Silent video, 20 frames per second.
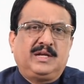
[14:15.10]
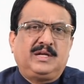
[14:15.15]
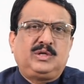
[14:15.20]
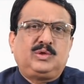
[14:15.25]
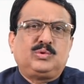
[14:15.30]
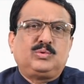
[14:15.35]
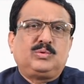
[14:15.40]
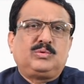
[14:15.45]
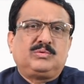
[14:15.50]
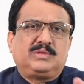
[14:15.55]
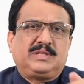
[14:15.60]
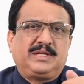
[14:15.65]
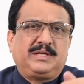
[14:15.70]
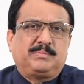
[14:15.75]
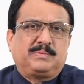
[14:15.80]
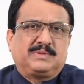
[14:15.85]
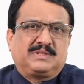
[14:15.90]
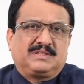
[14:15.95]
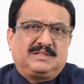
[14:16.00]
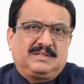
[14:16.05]
2 to
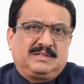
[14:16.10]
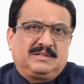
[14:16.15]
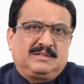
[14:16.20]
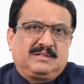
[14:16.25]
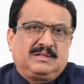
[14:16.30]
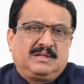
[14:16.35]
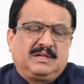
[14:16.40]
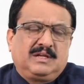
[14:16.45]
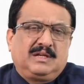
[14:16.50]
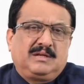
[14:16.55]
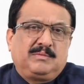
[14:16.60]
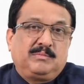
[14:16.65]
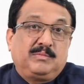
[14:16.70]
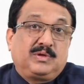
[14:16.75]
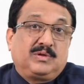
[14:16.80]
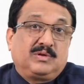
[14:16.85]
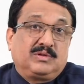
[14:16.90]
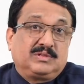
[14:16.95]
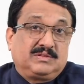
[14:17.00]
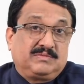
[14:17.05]
3%
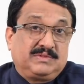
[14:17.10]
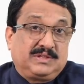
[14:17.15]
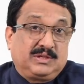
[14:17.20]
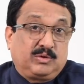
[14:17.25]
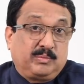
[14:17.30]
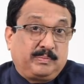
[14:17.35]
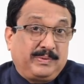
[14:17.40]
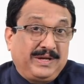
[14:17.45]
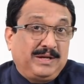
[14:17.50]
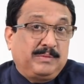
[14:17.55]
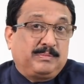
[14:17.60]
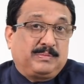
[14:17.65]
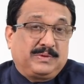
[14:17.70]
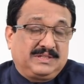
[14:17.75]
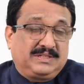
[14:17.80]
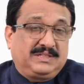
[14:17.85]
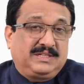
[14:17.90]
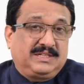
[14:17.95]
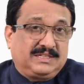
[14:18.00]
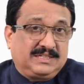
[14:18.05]
because of the rupee
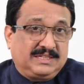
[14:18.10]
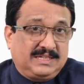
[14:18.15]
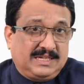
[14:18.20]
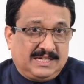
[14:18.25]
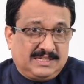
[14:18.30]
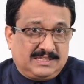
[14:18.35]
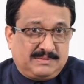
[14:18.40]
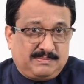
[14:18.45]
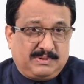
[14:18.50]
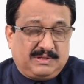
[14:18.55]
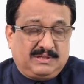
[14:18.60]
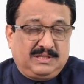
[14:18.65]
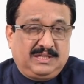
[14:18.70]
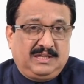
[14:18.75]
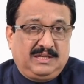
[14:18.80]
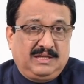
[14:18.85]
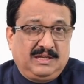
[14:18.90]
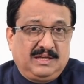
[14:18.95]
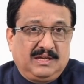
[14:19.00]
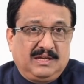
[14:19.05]
depreciation as per
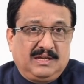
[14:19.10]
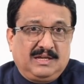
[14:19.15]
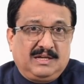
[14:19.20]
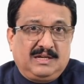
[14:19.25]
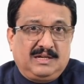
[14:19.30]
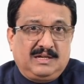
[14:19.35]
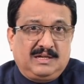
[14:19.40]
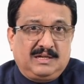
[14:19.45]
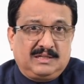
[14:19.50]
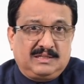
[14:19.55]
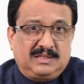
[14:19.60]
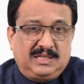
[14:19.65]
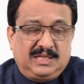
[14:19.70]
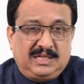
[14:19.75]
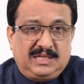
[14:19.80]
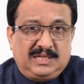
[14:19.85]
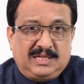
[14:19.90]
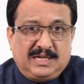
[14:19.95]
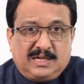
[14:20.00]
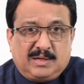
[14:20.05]
the
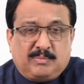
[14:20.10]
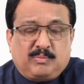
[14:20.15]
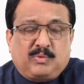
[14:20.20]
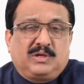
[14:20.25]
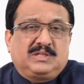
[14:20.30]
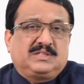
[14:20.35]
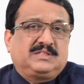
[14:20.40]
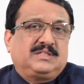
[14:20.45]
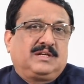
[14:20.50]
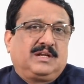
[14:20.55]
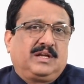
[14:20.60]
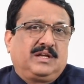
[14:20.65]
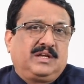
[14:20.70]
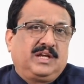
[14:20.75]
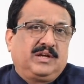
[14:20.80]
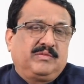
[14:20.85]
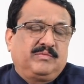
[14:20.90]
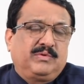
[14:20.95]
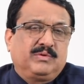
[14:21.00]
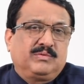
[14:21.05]
data points that I
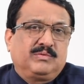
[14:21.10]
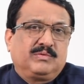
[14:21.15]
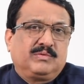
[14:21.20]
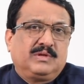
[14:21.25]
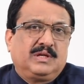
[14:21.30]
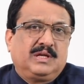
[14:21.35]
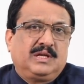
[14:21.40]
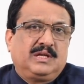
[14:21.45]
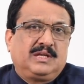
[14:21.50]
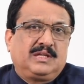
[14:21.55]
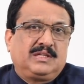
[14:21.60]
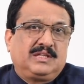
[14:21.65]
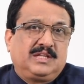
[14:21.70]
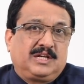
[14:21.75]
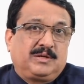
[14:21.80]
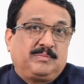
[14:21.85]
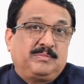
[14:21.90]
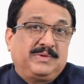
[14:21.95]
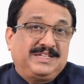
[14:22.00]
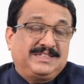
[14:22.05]
gave you.
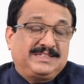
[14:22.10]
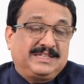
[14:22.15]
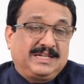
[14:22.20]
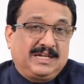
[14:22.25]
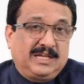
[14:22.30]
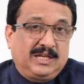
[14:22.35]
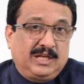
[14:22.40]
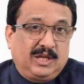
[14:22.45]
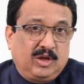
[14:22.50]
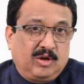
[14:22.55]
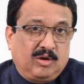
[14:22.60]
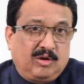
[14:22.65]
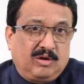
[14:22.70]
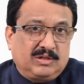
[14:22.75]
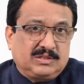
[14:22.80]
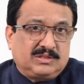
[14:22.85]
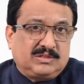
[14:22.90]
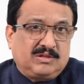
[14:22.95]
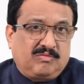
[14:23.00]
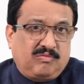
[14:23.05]
That means a
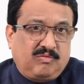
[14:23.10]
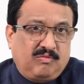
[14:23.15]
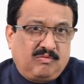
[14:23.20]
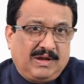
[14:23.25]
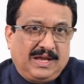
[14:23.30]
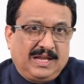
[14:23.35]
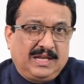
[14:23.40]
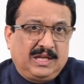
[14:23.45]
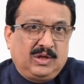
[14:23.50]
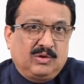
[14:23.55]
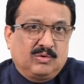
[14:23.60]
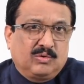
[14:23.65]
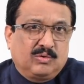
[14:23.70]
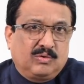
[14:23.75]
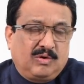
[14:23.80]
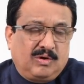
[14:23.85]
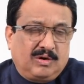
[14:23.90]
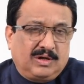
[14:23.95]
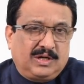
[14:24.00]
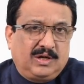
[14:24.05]
loss of value
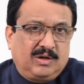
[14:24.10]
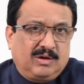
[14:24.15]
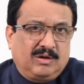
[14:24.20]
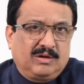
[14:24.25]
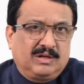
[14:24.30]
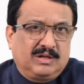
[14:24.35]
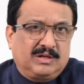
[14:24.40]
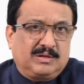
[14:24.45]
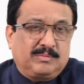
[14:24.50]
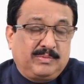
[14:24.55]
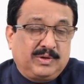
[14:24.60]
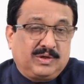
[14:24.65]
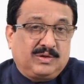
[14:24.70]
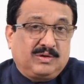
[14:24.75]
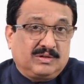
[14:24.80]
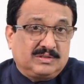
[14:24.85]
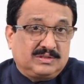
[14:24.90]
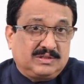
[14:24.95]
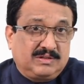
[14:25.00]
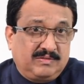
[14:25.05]
on dollar
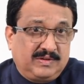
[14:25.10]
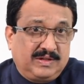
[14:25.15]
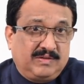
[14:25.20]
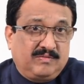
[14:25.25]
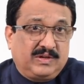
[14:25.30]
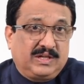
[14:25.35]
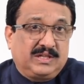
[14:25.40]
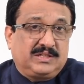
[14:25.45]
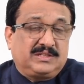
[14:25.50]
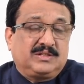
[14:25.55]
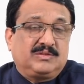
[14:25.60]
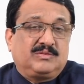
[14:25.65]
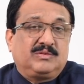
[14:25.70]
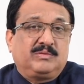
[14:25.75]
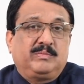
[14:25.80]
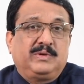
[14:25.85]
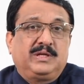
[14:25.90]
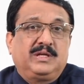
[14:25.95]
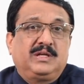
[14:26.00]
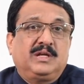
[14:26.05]
because of inflation
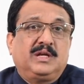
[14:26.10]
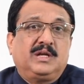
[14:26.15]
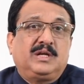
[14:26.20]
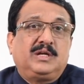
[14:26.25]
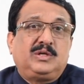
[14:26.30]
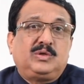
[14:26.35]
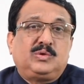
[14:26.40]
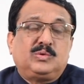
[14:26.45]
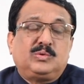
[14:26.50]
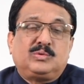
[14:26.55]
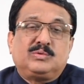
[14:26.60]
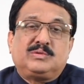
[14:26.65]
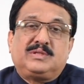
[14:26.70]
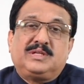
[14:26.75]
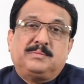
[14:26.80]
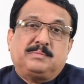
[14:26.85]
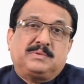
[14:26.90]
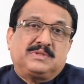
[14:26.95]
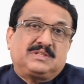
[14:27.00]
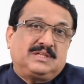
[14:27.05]
could be 2 to
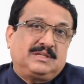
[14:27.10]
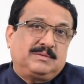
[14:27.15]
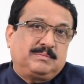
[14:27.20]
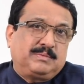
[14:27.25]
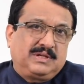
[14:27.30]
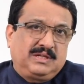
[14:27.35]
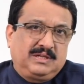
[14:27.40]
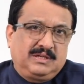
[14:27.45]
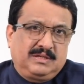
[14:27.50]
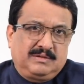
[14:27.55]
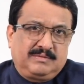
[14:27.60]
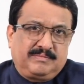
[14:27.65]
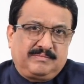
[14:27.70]
3% per year.